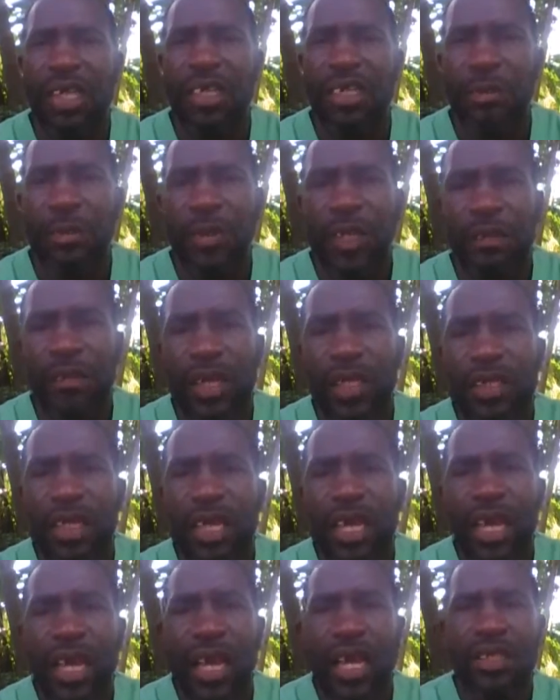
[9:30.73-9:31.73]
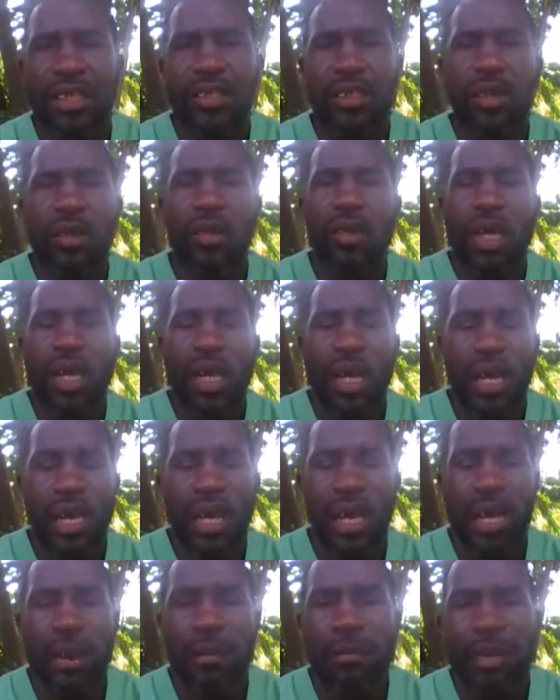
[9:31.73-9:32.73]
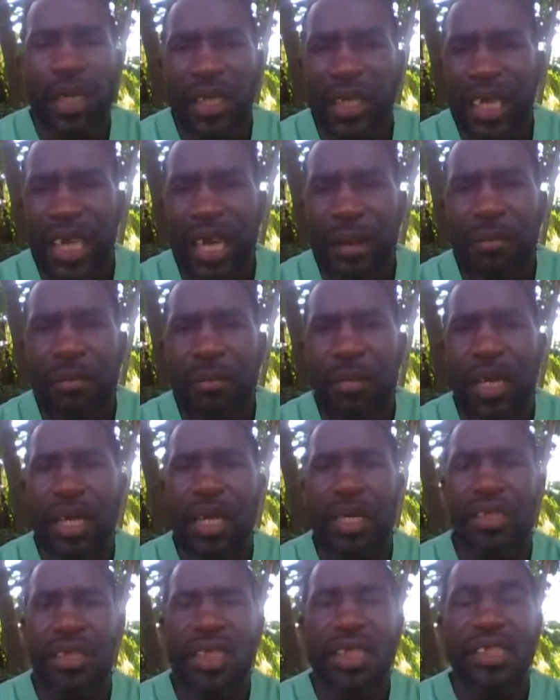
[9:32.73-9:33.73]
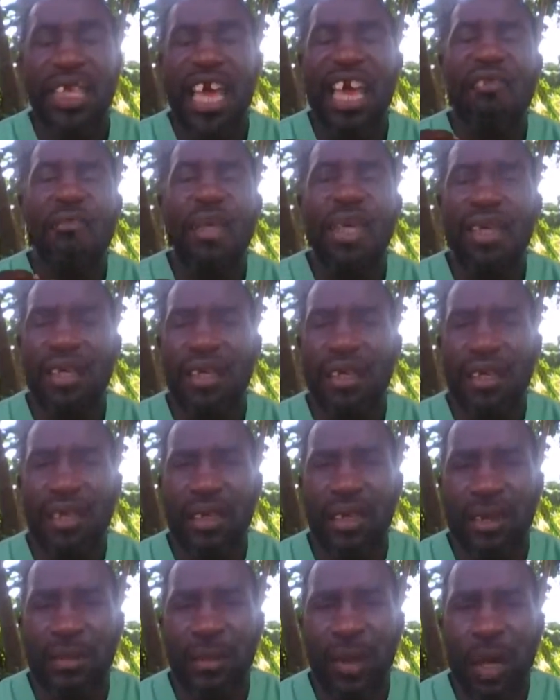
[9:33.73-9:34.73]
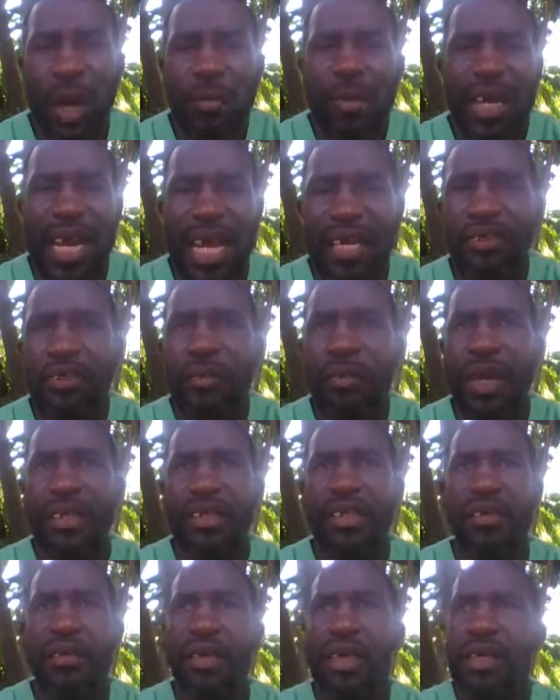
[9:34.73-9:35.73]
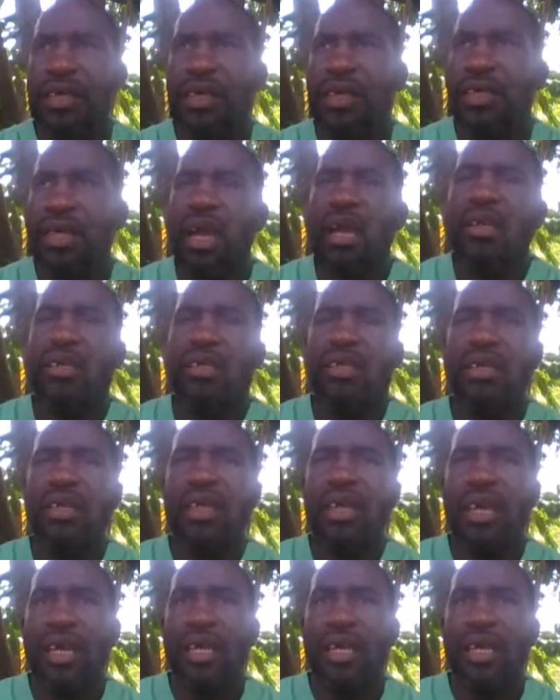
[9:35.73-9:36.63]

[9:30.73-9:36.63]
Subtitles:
experience. And so since I've become a naturopathic doctor,